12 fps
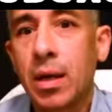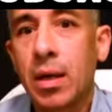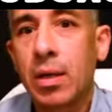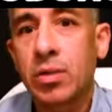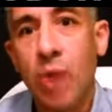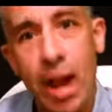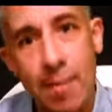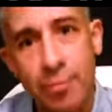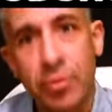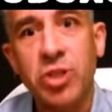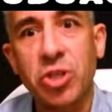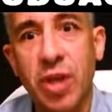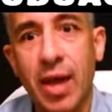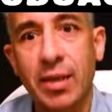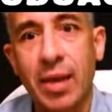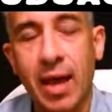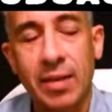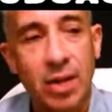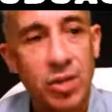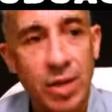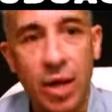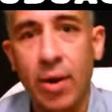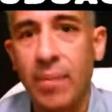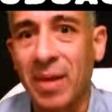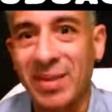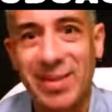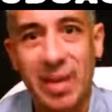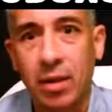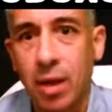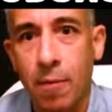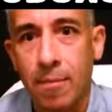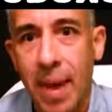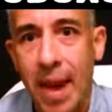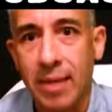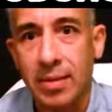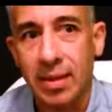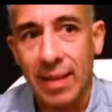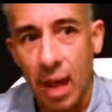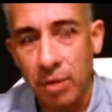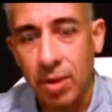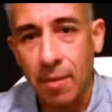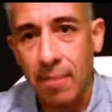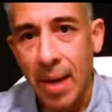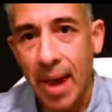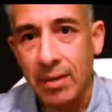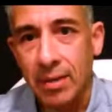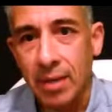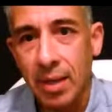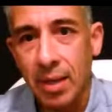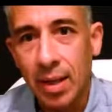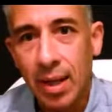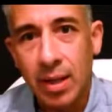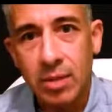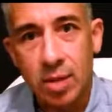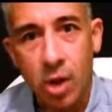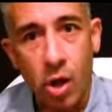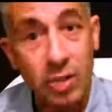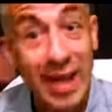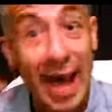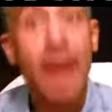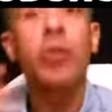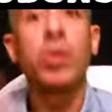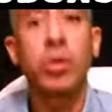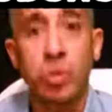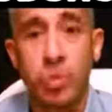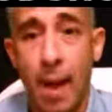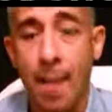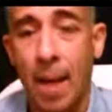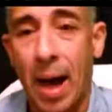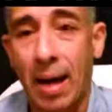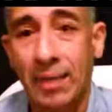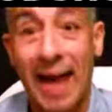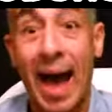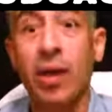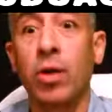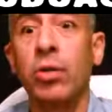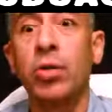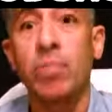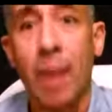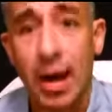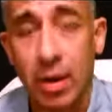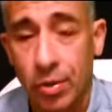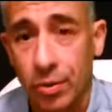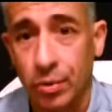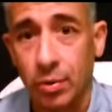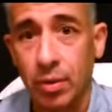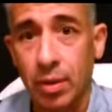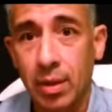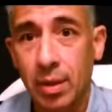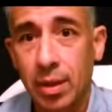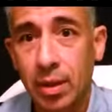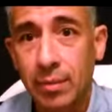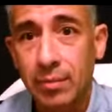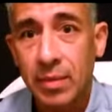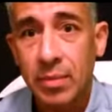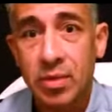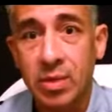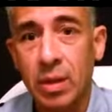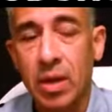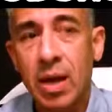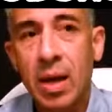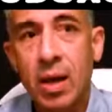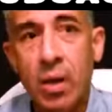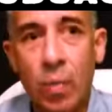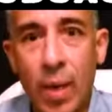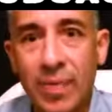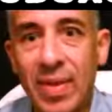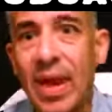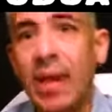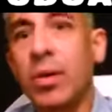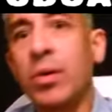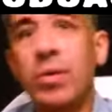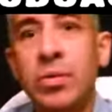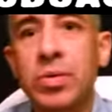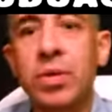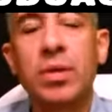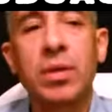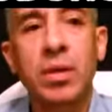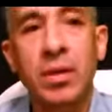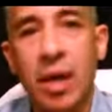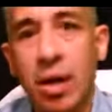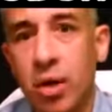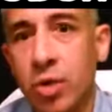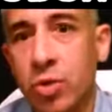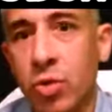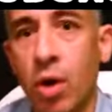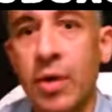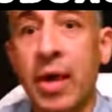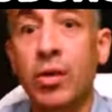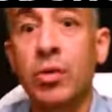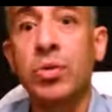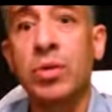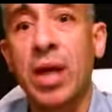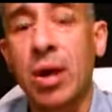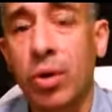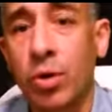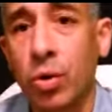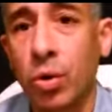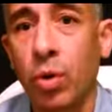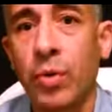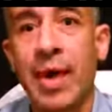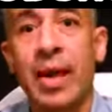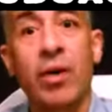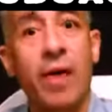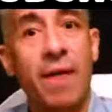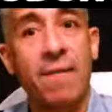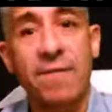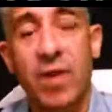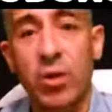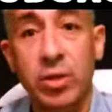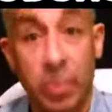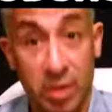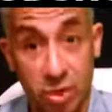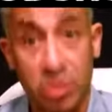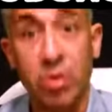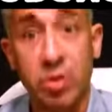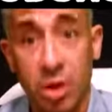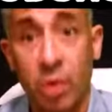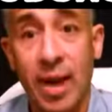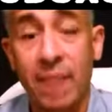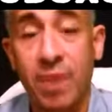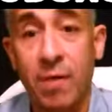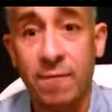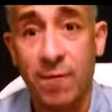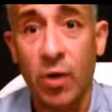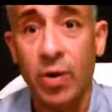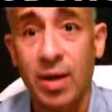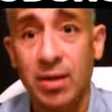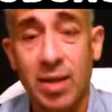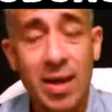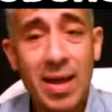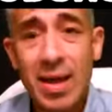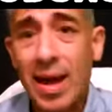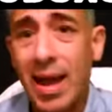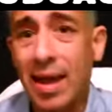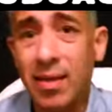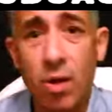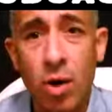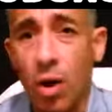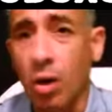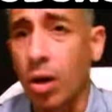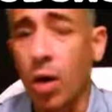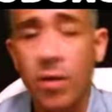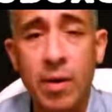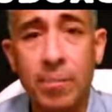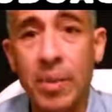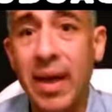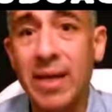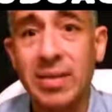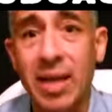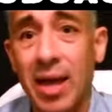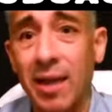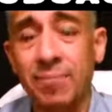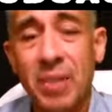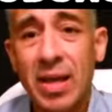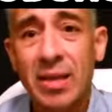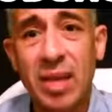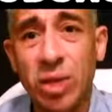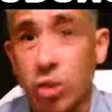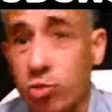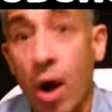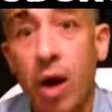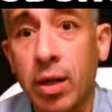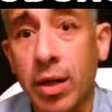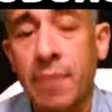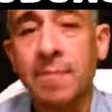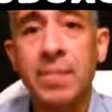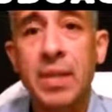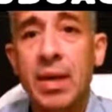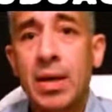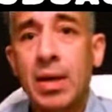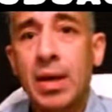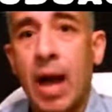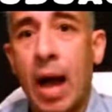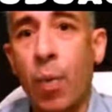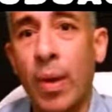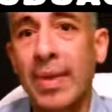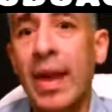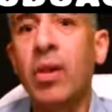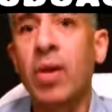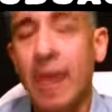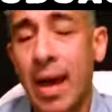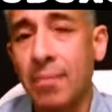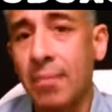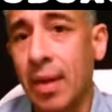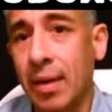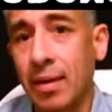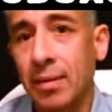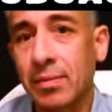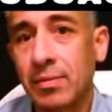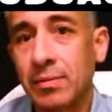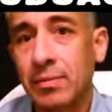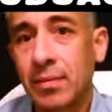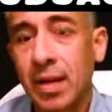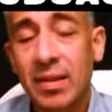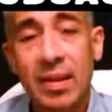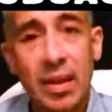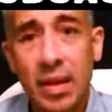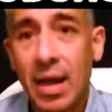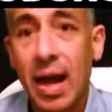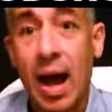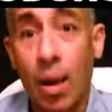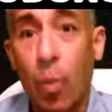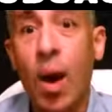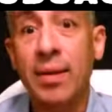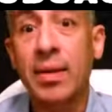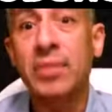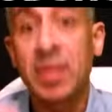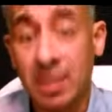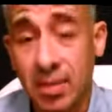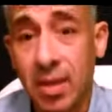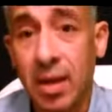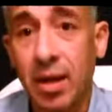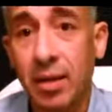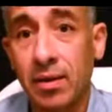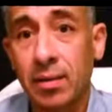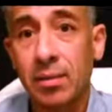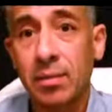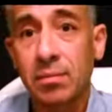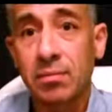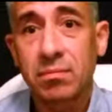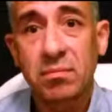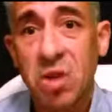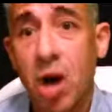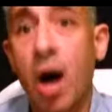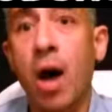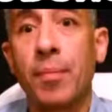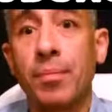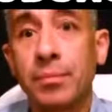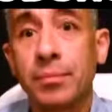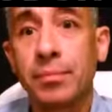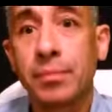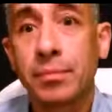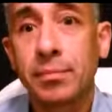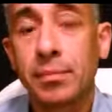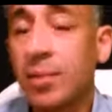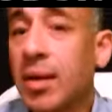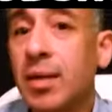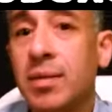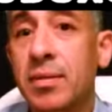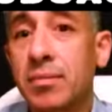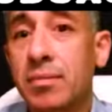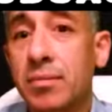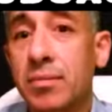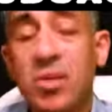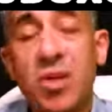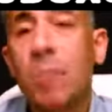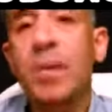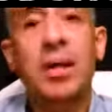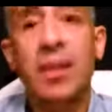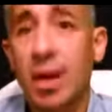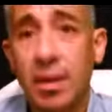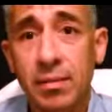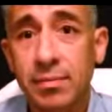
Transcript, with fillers: So I appreciate that. They showed up, they did their best, and that was their best. As long as I don't lose my mind, I don't lose my cool. Because when they lose their control, they lose their cool, they don't have focus, when the students don't have their focus and they're all over the place and they're struggling, uh, when they look at me, I want them to see calm, peace. It's no big thing.